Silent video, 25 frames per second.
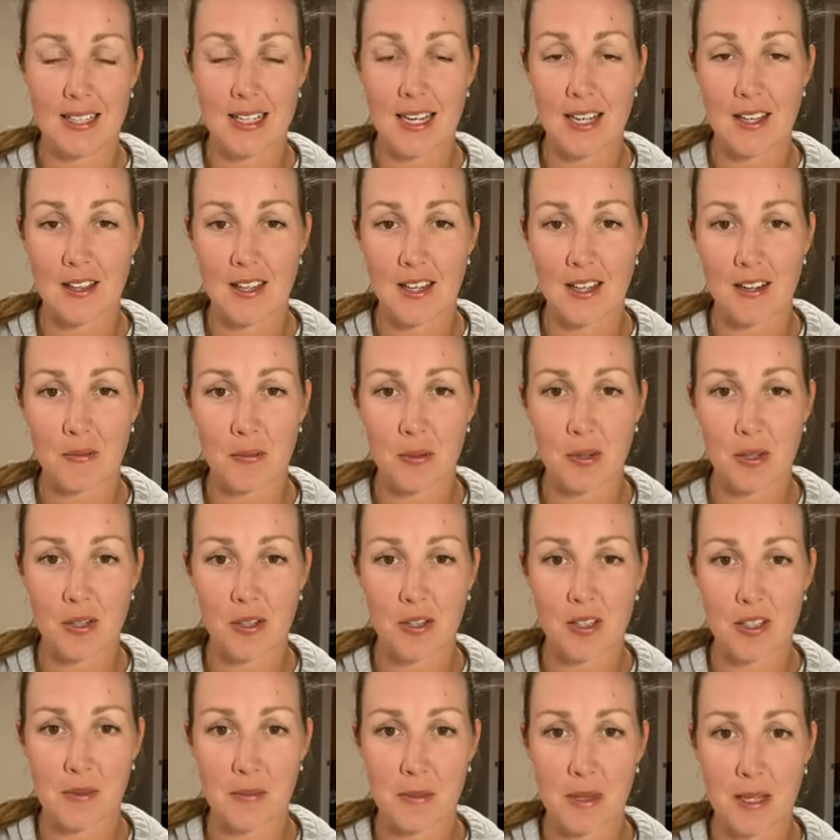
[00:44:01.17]
now that I've put
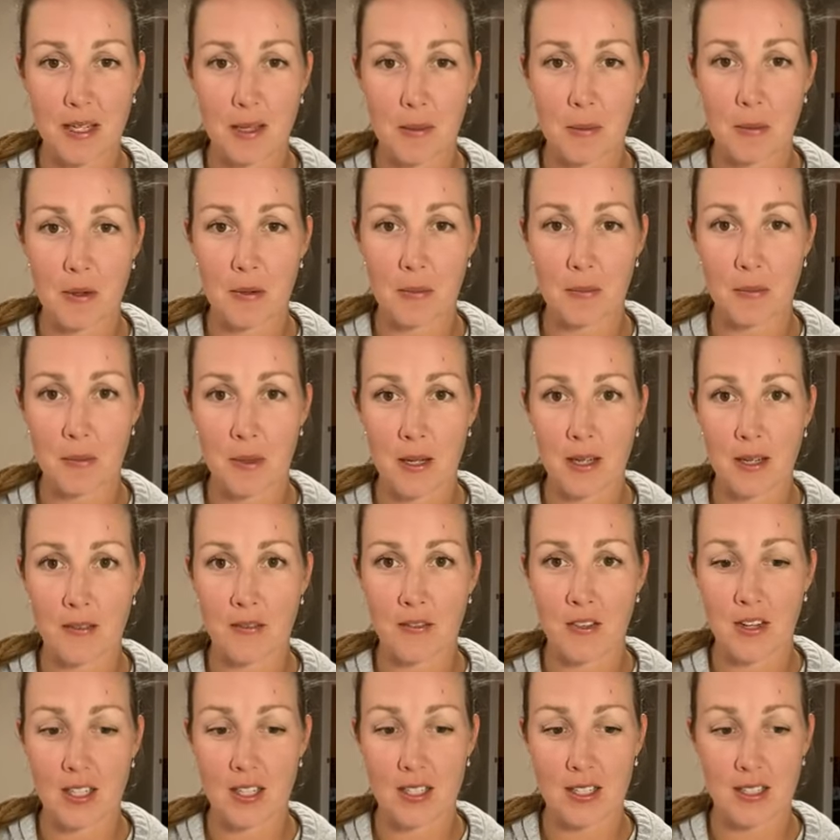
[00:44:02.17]
all this makeup on my
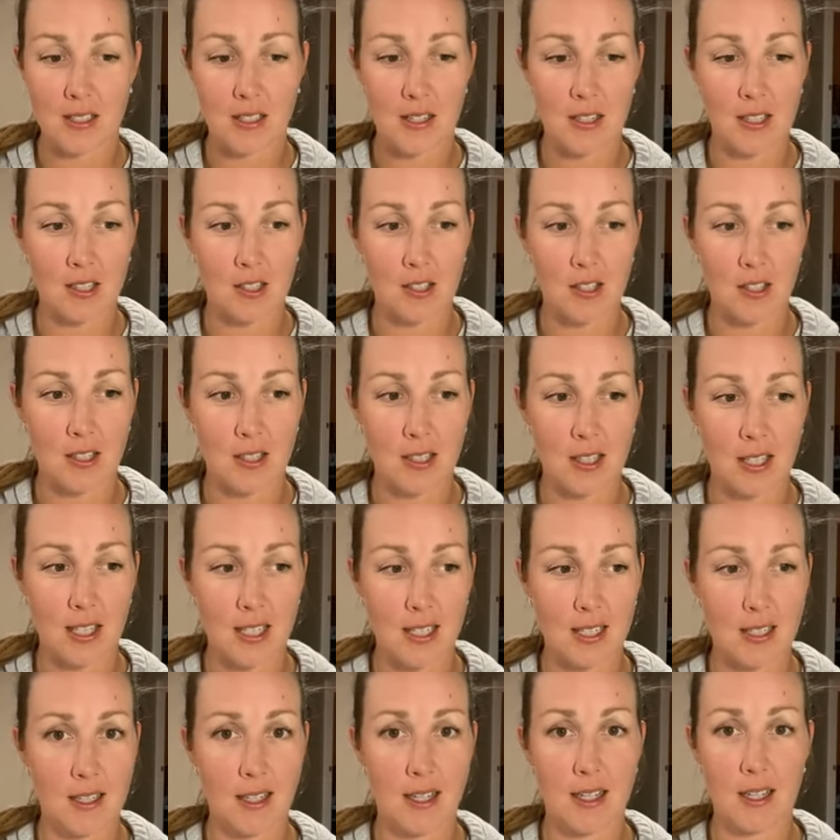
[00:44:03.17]
face at 9 o'clock at
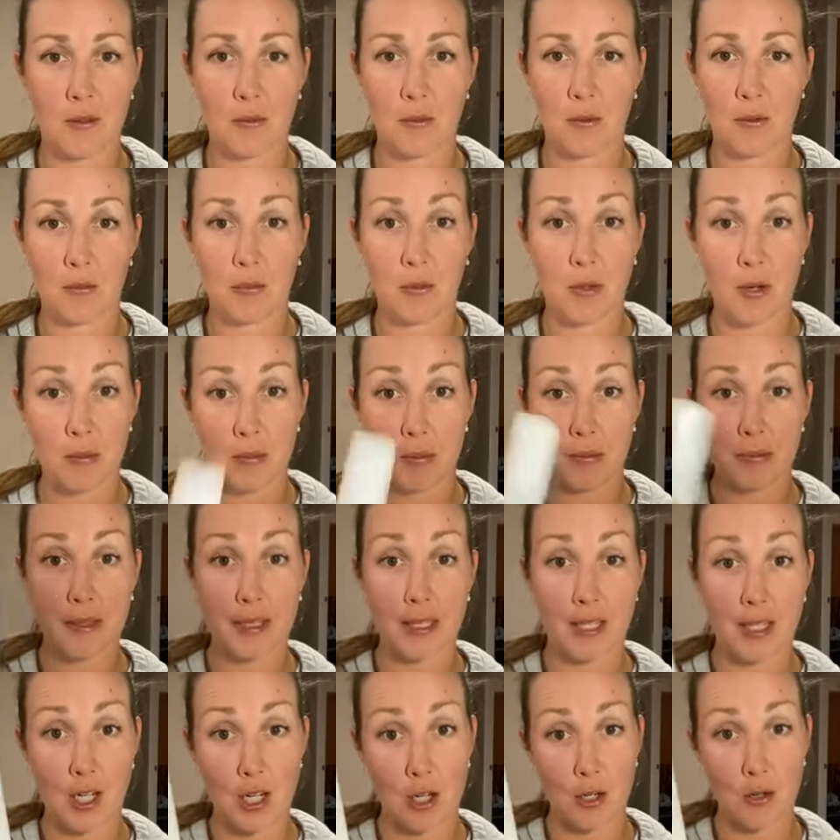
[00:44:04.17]
night, I will
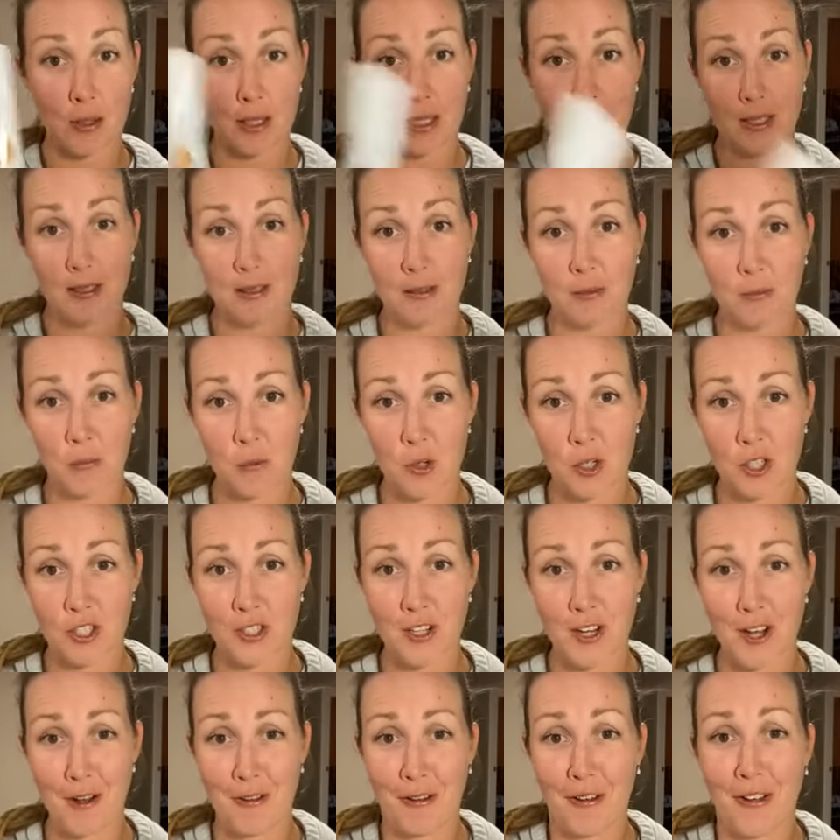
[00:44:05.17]
probably go and
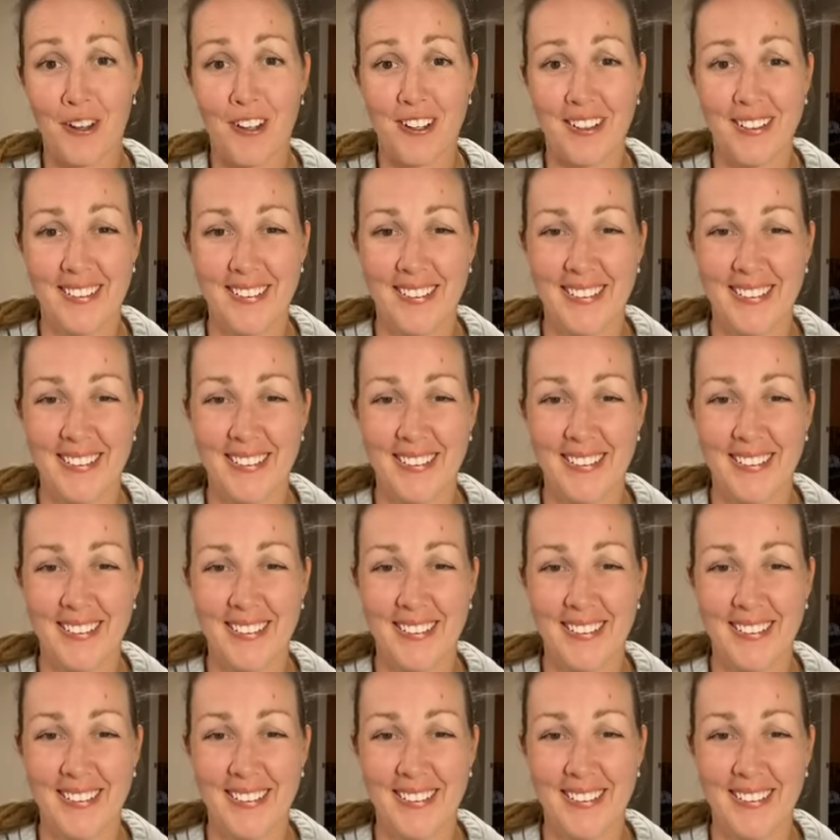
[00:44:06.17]
wash it off.